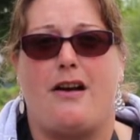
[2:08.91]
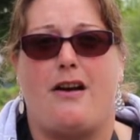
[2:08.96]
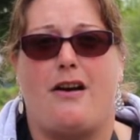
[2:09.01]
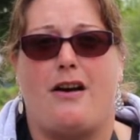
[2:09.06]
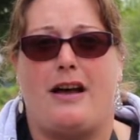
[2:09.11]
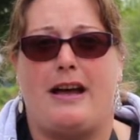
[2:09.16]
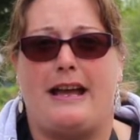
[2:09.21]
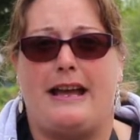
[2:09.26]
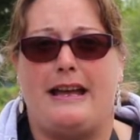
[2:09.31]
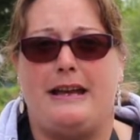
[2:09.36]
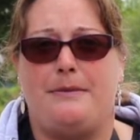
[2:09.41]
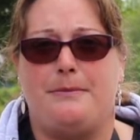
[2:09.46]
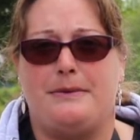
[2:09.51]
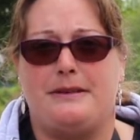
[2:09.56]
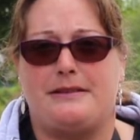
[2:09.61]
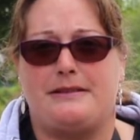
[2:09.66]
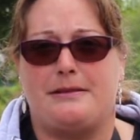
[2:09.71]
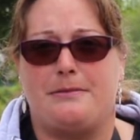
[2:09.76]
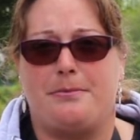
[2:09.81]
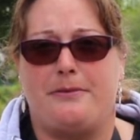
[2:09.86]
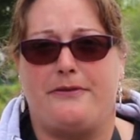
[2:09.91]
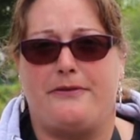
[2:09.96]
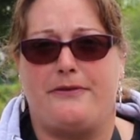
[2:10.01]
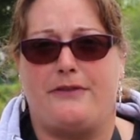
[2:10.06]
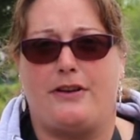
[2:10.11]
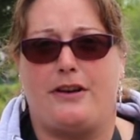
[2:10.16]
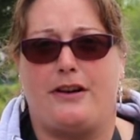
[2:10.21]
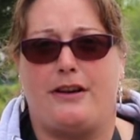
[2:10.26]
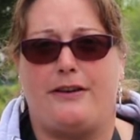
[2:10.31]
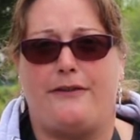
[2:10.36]
Our aim is to
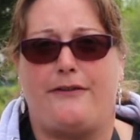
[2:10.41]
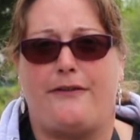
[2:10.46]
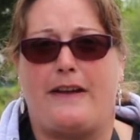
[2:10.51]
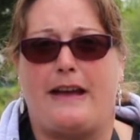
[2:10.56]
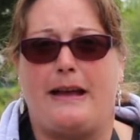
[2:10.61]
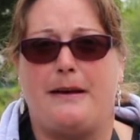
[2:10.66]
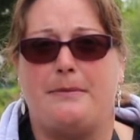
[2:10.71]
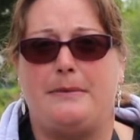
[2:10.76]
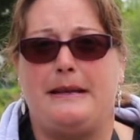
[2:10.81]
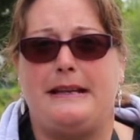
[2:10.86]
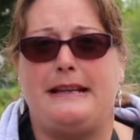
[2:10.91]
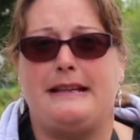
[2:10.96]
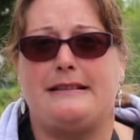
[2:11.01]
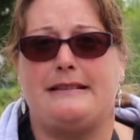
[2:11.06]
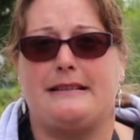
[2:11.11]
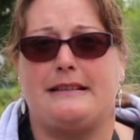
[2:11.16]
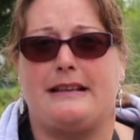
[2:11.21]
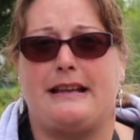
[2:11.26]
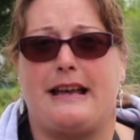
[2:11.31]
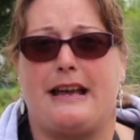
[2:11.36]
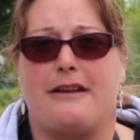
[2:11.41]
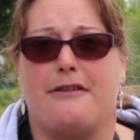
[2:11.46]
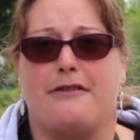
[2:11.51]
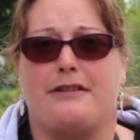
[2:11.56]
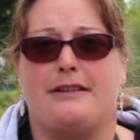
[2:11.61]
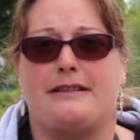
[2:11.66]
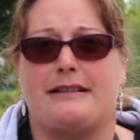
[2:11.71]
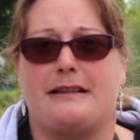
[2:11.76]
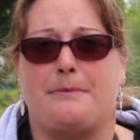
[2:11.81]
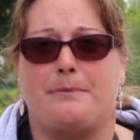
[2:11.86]
provide families and
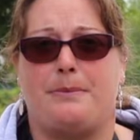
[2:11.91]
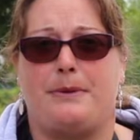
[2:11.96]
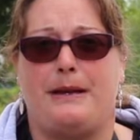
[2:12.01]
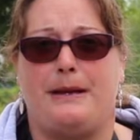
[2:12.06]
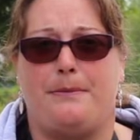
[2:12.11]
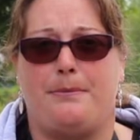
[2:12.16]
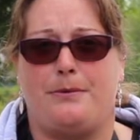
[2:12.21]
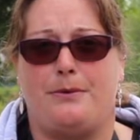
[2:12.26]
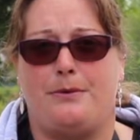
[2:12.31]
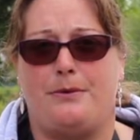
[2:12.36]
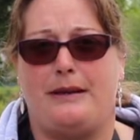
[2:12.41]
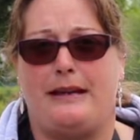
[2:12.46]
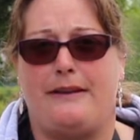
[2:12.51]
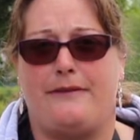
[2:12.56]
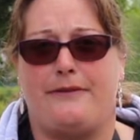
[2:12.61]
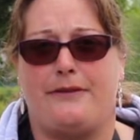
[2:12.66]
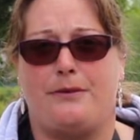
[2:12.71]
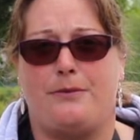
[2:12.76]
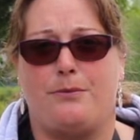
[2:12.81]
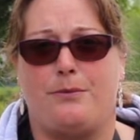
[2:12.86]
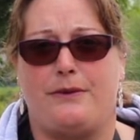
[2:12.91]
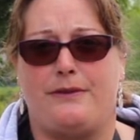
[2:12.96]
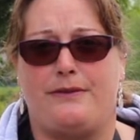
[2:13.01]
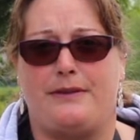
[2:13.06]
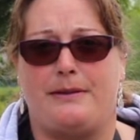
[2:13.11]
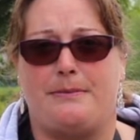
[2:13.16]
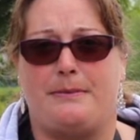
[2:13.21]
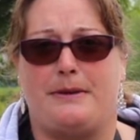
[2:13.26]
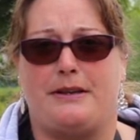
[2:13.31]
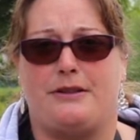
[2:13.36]
carers and people living with
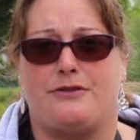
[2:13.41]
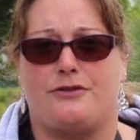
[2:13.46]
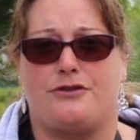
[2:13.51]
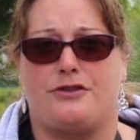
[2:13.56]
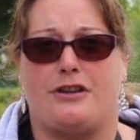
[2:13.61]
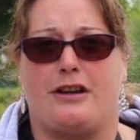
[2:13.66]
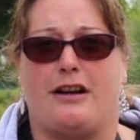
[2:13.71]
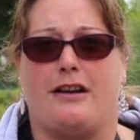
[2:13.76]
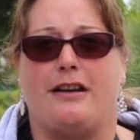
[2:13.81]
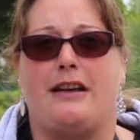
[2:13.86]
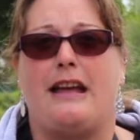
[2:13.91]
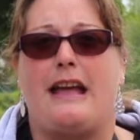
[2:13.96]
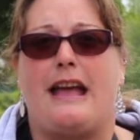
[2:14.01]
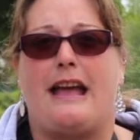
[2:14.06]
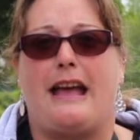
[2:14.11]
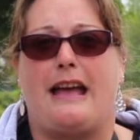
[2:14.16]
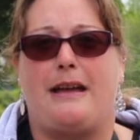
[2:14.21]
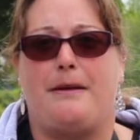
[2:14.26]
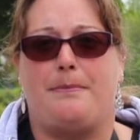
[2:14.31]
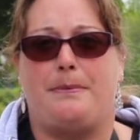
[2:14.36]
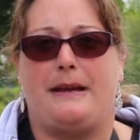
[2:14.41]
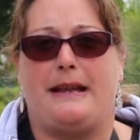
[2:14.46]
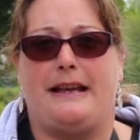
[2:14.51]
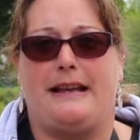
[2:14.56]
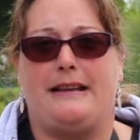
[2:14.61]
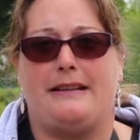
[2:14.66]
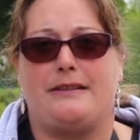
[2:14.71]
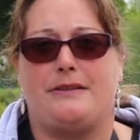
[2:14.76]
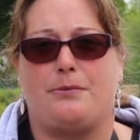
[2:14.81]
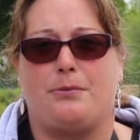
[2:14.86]
dementia a
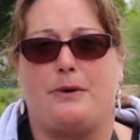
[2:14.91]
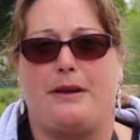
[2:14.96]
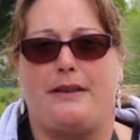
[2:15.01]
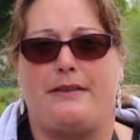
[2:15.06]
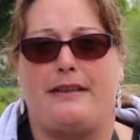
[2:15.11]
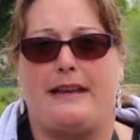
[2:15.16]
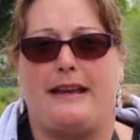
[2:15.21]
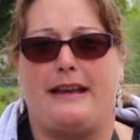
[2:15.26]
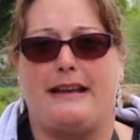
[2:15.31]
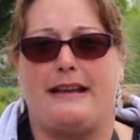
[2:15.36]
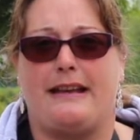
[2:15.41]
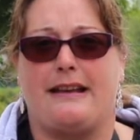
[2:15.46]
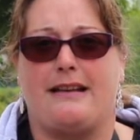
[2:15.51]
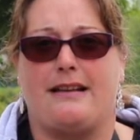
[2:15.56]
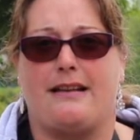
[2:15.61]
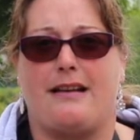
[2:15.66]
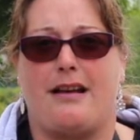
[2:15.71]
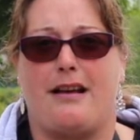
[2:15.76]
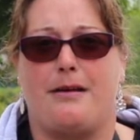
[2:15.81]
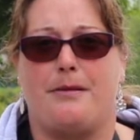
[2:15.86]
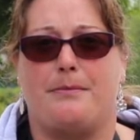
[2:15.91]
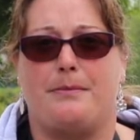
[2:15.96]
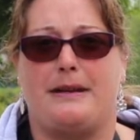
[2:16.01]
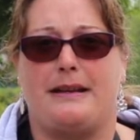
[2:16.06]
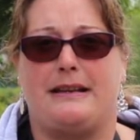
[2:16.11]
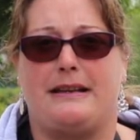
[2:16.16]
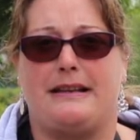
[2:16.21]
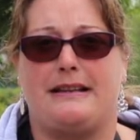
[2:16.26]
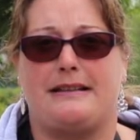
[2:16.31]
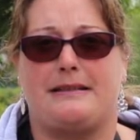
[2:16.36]
place where they can come
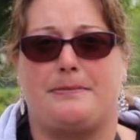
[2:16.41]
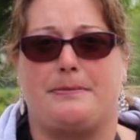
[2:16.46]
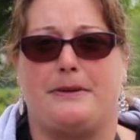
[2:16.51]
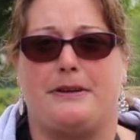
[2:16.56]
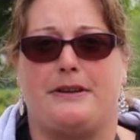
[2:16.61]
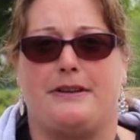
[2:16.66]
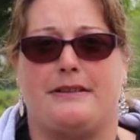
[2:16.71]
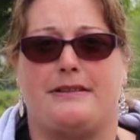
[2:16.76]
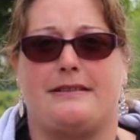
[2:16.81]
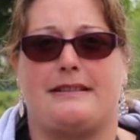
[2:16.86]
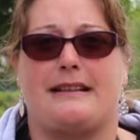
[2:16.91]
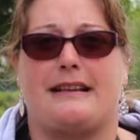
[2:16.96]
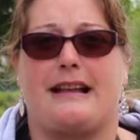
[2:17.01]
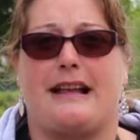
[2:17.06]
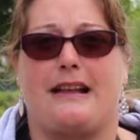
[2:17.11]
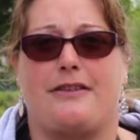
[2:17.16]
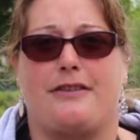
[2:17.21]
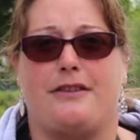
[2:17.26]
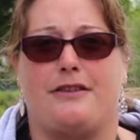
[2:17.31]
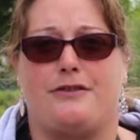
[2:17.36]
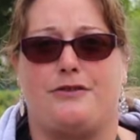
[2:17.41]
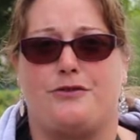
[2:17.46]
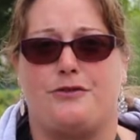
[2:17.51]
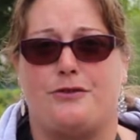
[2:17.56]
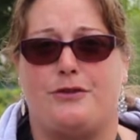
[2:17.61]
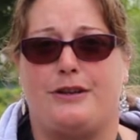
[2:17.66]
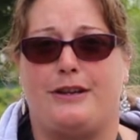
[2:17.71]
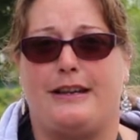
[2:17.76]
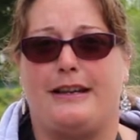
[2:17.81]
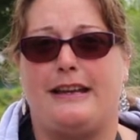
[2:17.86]
and experience the
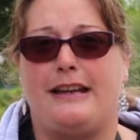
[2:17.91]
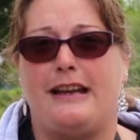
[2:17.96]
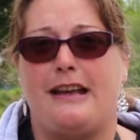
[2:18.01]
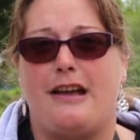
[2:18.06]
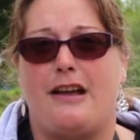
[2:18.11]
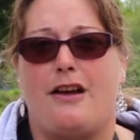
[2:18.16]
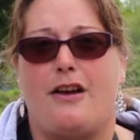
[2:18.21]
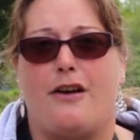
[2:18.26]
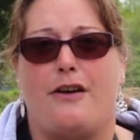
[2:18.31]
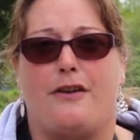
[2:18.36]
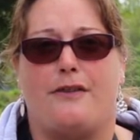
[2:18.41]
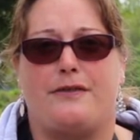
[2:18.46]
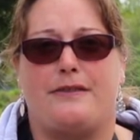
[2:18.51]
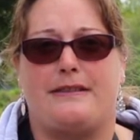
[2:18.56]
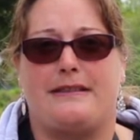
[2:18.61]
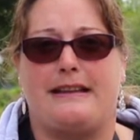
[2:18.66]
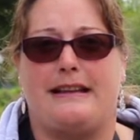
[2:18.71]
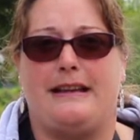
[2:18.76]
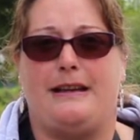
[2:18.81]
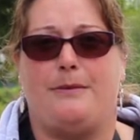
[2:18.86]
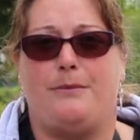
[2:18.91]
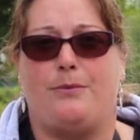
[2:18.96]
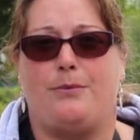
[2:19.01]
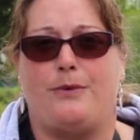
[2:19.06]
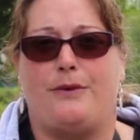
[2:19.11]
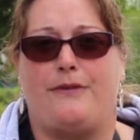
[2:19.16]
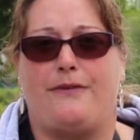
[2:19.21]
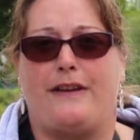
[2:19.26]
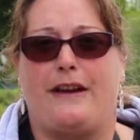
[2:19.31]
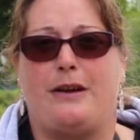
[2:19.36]
joy of steam
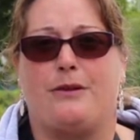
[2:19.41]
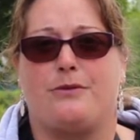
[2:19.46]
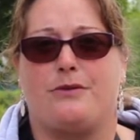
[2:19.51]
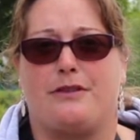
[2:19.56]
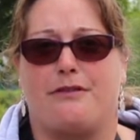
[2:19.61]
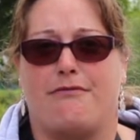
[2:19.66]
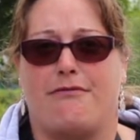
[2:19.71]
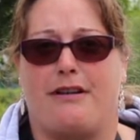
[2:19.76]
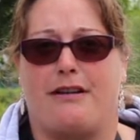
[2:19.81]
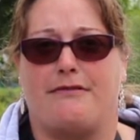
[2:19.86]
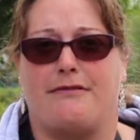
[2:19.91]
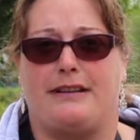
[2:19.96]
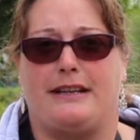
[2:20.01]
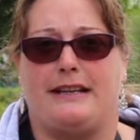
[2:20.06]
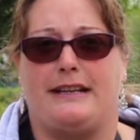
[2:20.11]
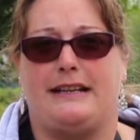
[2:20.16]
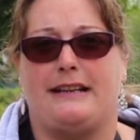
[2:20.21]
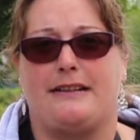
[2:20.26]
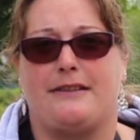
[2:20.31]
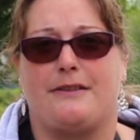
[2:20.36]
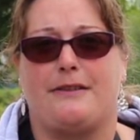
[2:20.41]
without the worry.